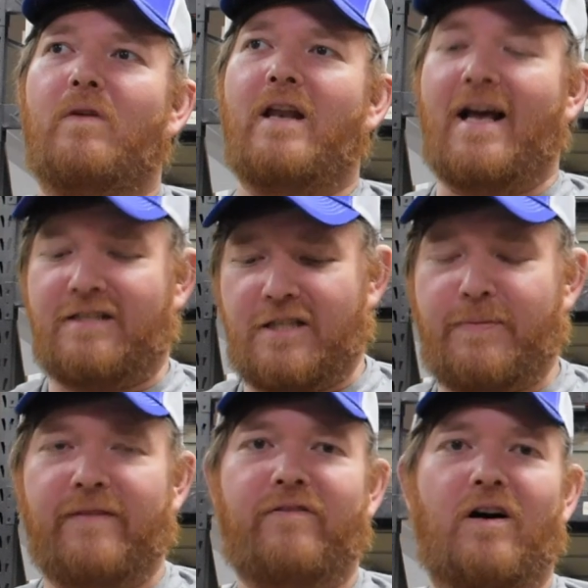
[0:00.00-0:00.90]
it has its
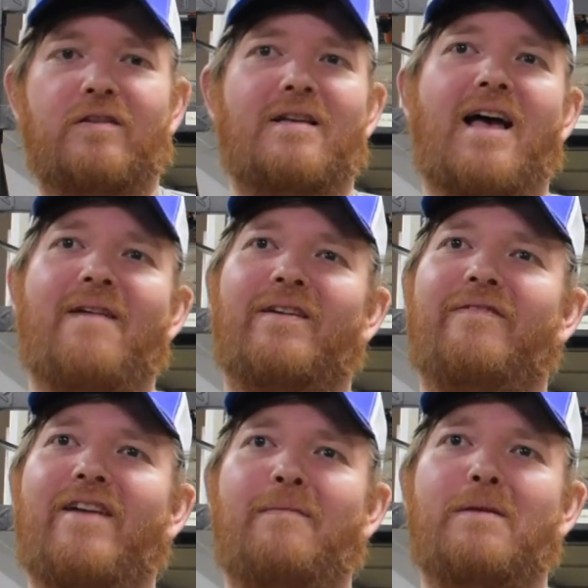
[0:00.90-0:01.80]
pitfalls having a
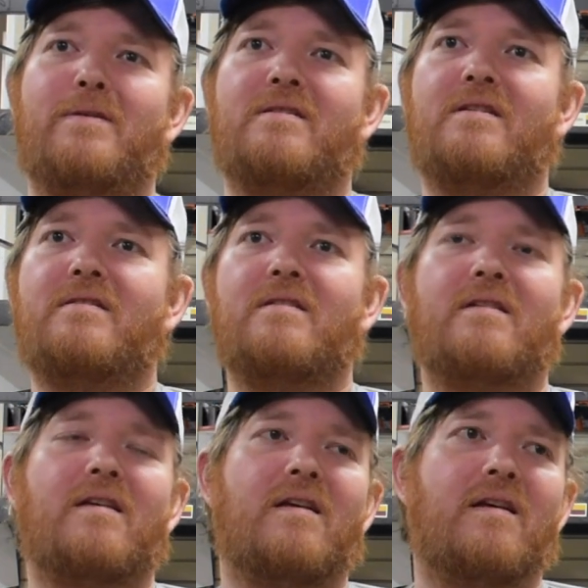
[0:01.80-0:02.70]
family business,
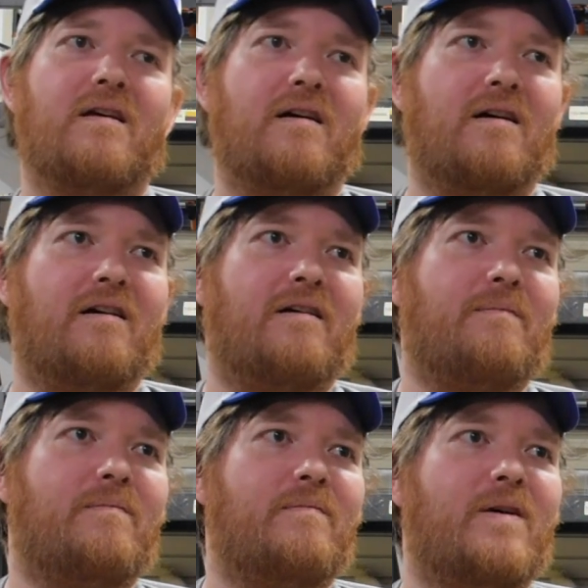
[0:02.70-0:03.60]

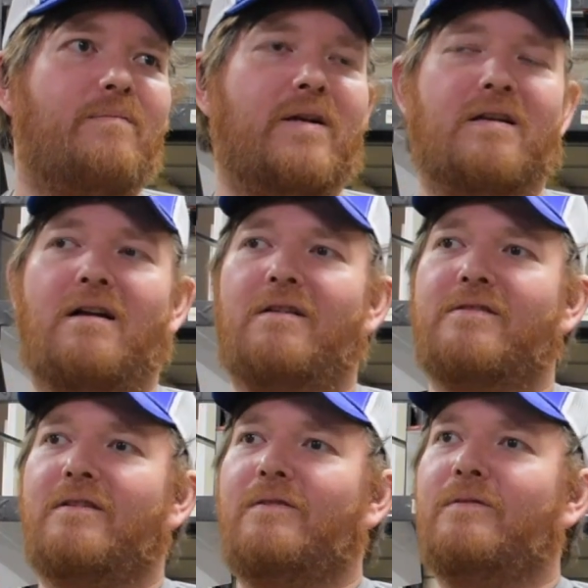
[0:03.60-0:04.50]
but it
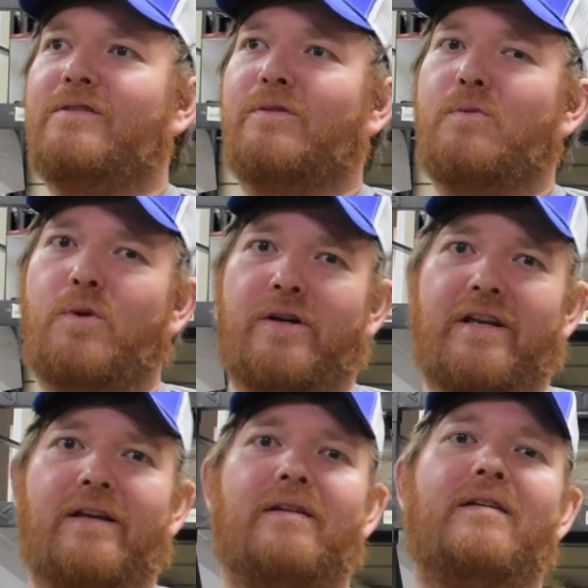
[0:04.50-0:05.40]
also is
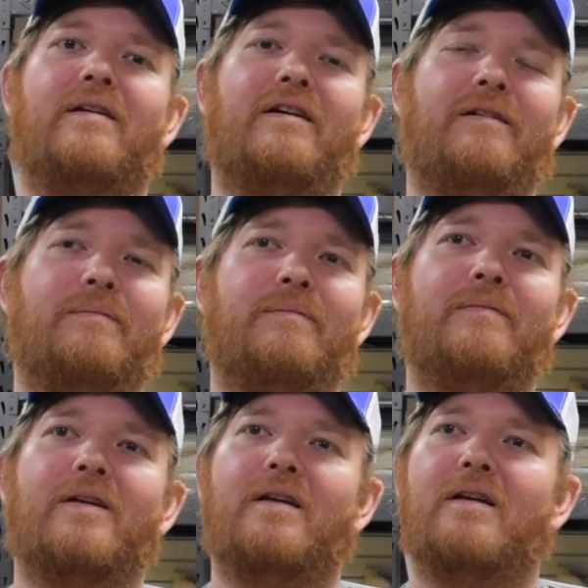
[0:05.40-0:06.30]
rewarding,
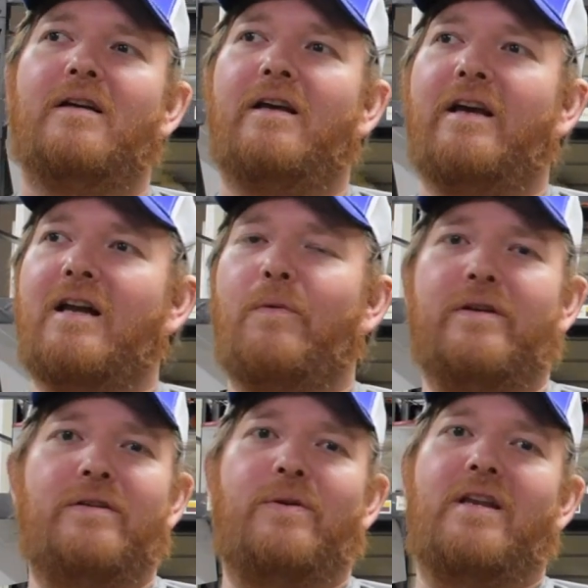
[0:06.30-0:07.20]
and I
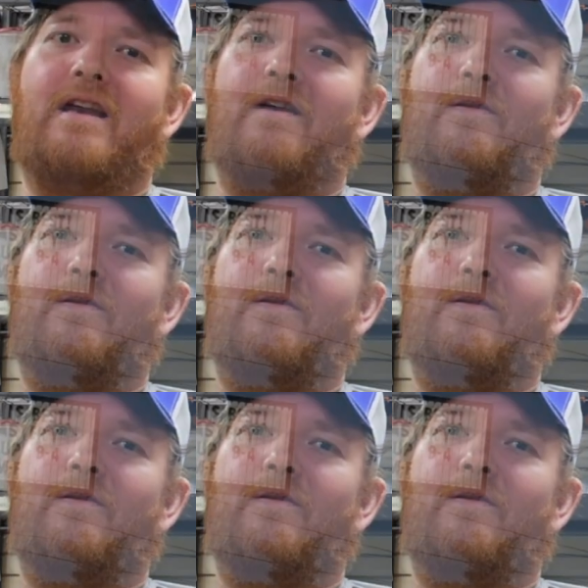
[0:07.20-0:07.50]
wouldn't do it any